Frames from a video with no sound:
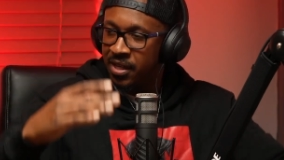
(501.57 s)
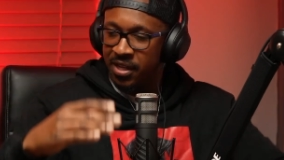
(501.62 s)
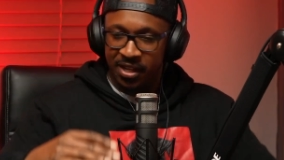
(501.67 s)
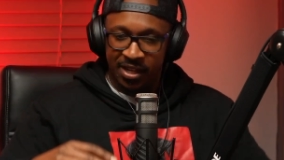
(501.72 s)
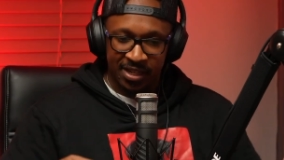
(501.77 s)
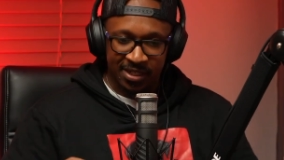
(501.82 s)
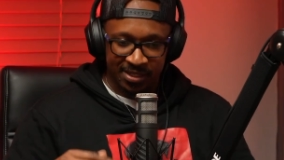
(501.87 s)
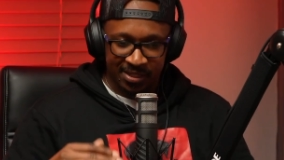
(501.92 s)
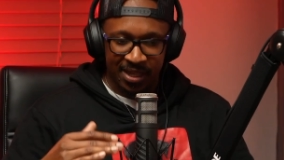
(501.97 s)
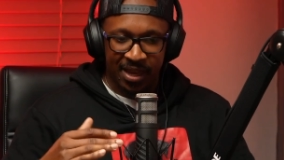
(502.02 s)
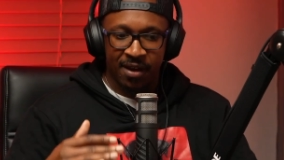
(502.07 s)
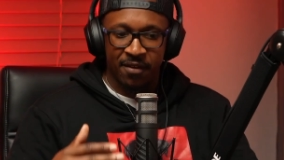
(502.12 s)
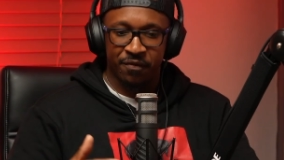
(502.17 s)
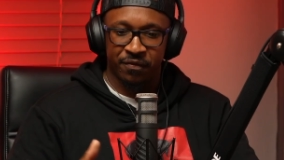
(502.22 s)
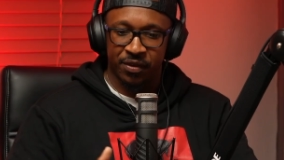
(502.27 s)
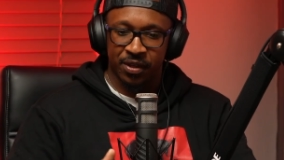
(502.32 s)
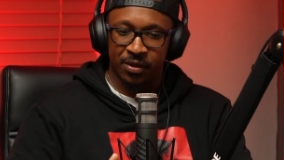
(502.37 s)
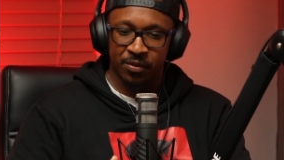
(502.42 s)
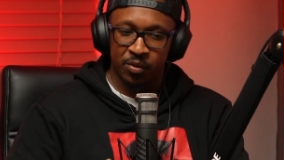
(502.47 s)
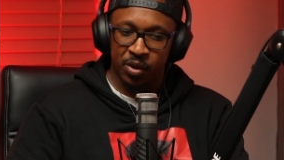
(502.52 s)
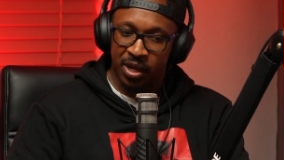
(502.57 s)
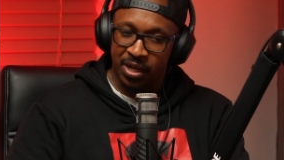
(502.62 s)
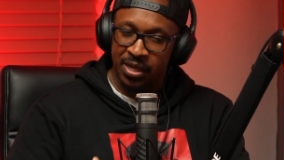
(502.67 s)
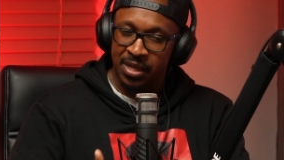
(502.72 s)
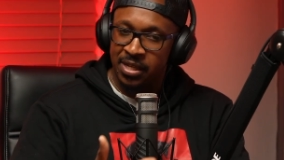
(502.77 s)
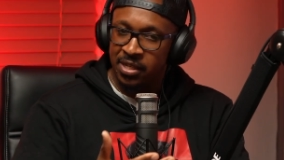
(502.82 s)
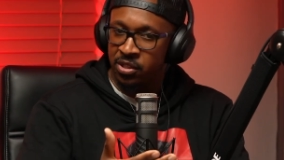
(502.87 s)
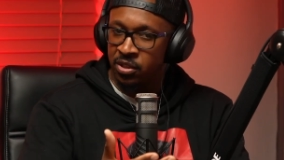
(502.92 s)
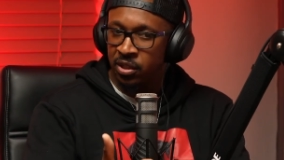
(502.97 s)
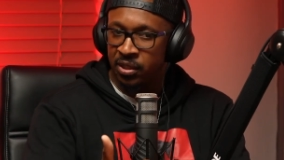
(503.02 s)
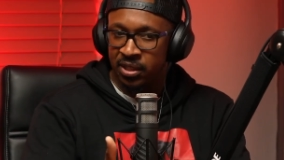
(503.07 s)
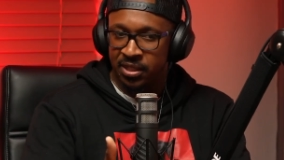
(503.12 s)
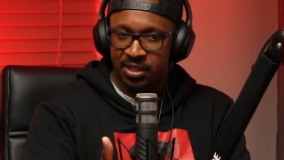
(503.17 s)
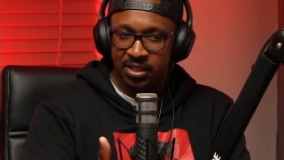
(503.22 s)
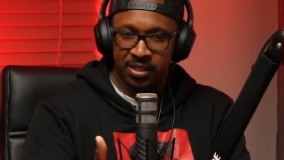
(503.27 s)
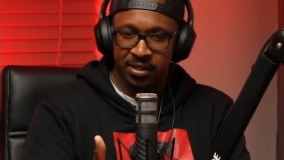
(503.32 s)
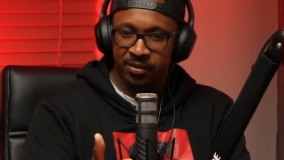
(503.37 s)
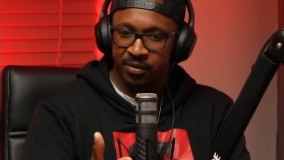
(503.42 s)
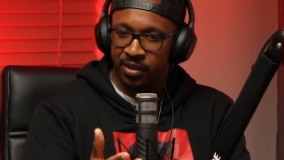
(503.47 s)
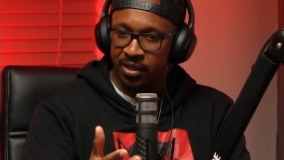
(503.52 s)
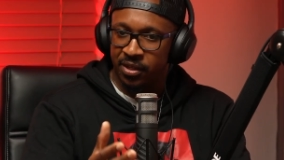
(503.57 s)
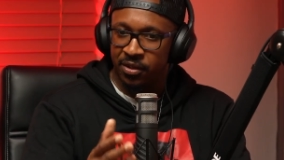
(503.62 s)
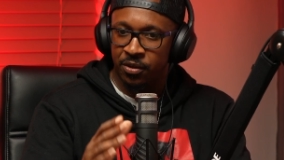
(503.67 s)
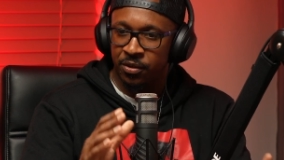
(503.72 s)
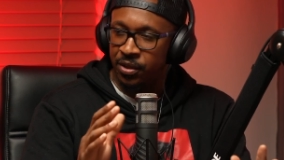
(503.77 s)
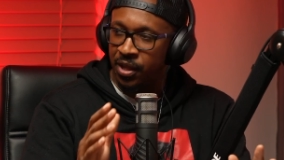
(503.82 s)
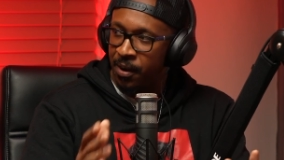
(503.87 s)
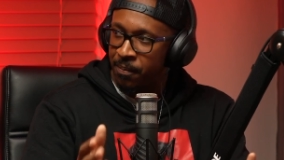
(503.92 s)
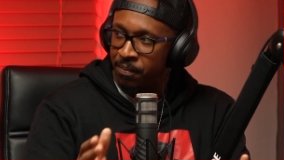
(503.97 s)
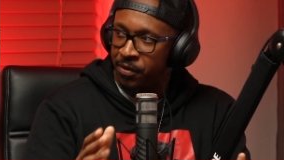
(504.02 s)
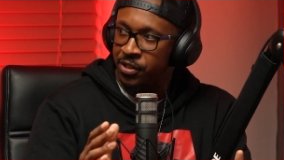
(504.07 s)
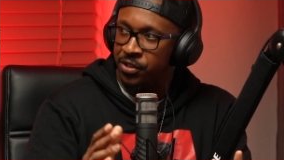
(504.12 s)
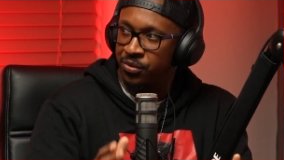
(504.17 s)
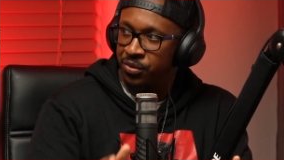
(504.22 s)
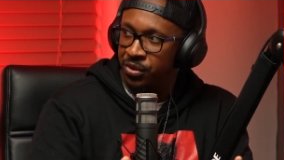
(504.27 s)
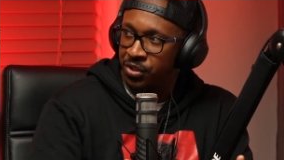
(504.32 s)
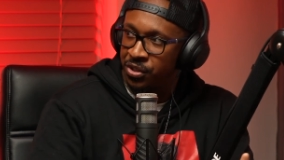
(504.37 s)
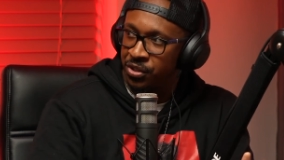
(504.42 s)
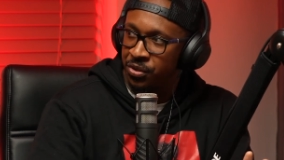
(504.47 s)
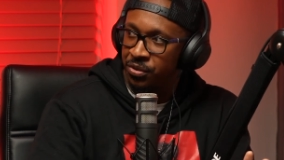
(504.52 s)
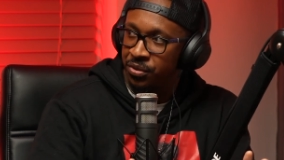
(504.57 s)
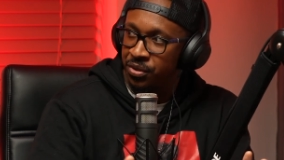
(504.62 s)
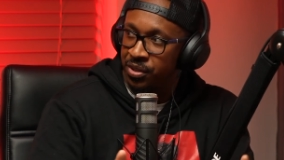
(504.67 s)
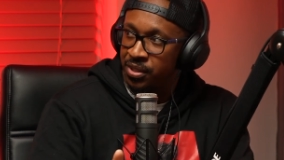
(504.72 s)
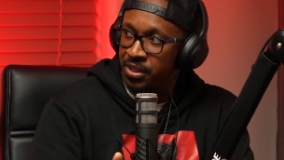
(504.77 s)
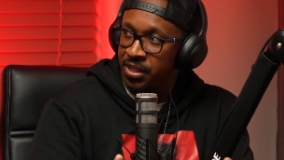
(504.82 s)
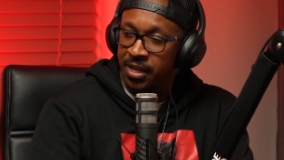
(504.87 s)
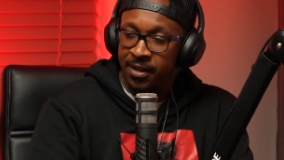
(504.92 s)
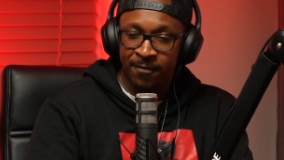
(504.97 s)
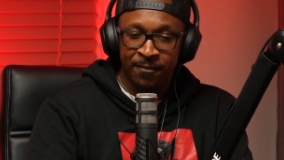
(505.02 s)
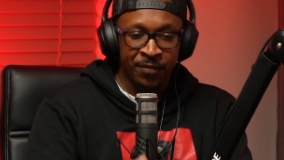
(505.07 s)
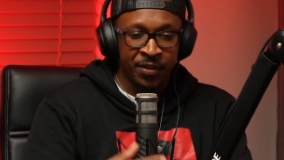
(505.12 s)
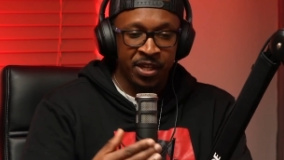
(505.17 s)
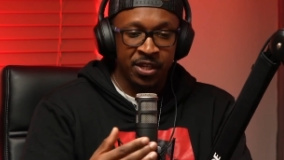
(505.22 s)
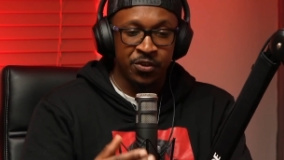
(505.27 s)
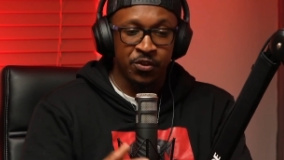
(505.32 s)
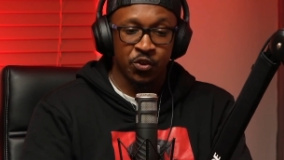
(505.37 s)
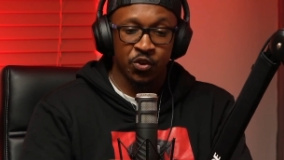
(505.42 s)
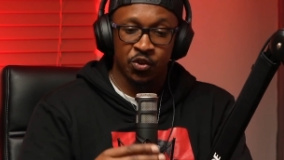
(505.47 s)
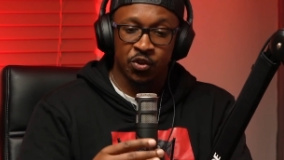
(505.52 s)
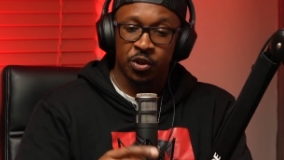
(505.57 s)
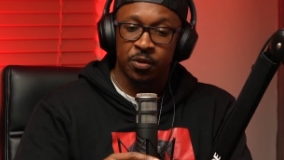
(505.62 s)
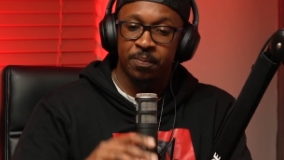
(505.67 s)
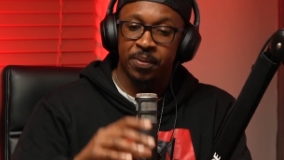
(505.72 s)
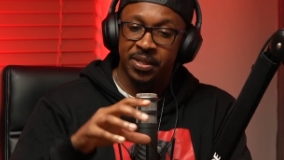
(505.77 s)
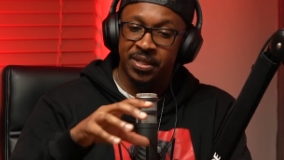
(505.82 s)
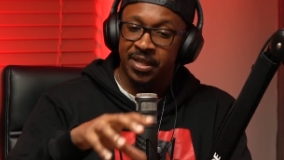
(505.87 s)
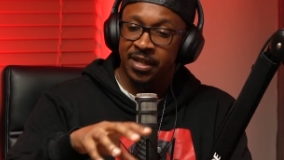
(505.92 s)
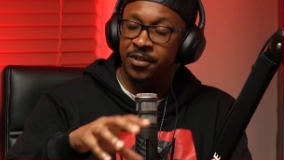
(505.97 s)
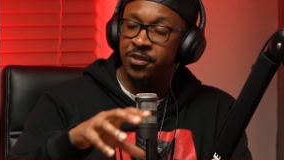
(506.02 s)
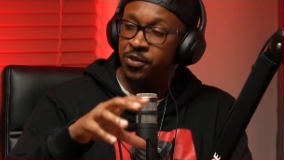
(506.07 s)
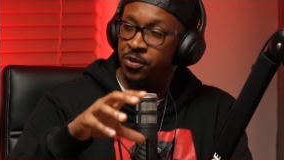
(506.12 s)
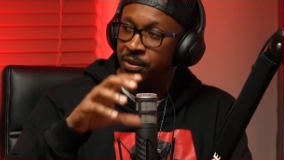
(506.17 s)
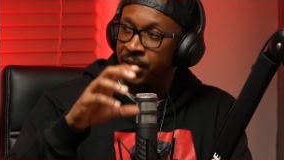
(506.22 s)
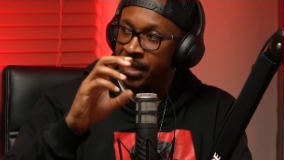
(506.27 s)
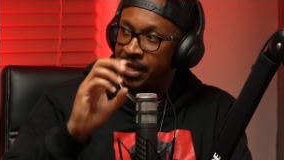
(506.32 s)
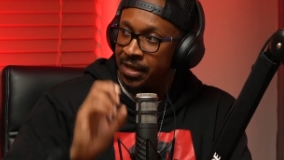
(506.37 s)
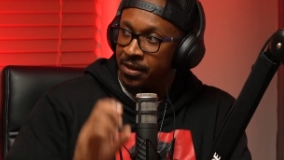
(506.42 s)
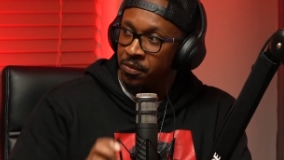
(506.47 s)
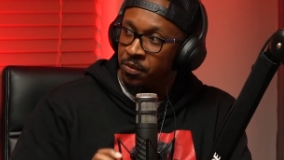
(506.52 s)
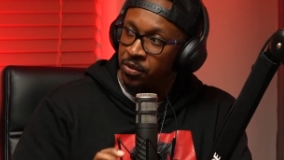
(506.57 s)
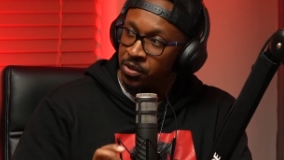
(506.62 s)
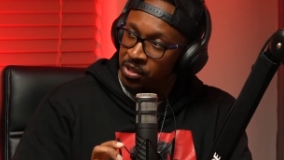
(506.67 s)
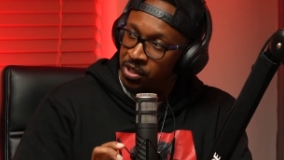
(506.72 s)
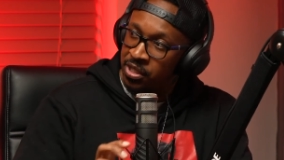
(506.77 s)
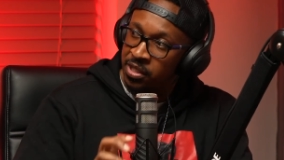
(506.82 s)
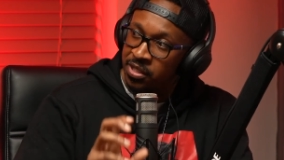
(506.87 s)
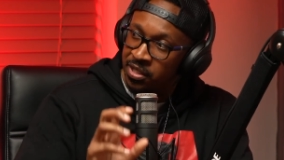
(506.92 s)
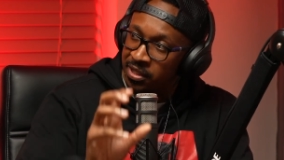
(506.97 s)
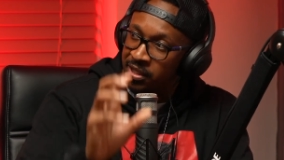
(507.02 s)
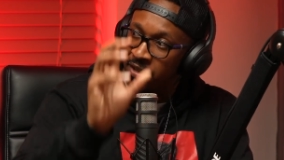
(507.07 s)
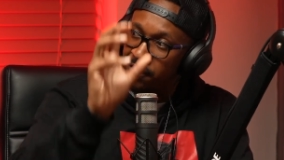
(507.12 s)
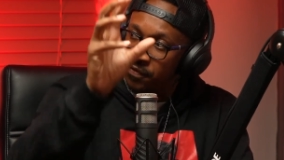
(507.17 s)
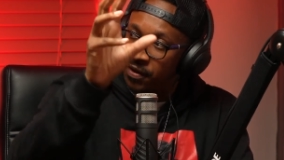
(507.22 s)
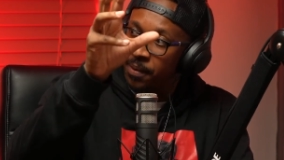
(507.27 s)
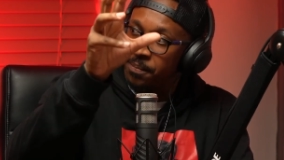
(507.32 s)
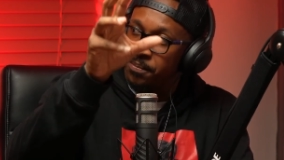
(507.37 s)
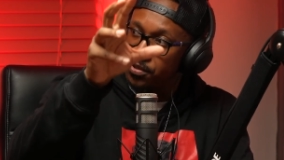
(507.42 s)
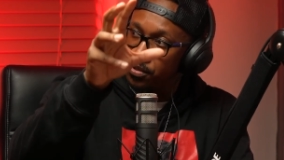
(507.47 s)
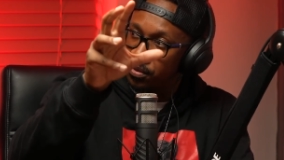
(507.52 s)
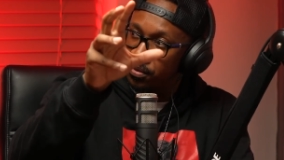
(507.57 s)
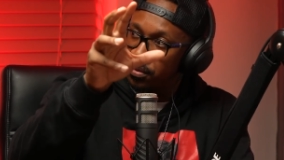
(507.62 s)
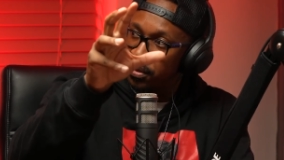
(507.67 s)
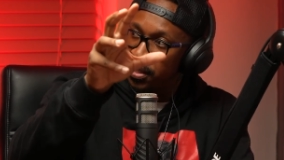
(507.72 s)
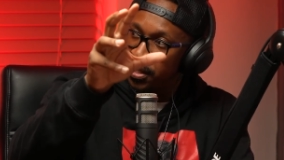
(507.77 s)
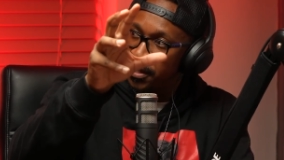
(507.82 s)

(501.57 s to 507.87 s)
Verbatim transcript: It's mm. that thing, and he's not necessarily got that pressure on his shoulders. He's just got potential that he w- to live up to.